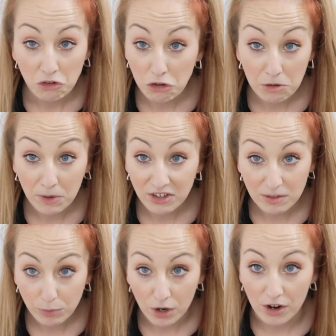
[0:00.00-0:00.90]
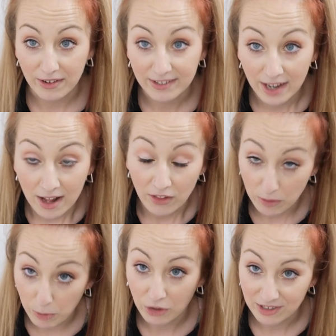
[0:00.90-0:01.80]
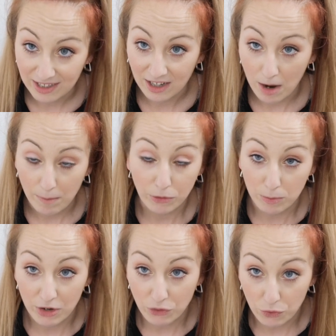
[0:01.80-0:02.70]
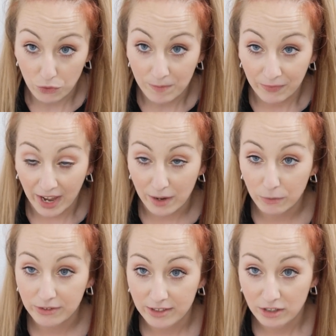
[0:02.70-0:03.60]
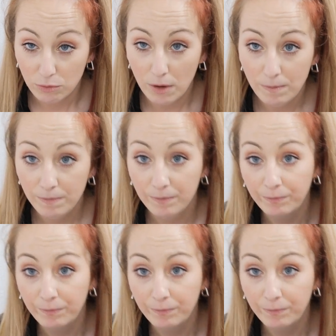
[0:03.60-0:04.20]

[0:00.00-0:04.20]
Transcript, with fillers: To my surprise, the box did come to my door and it was this one.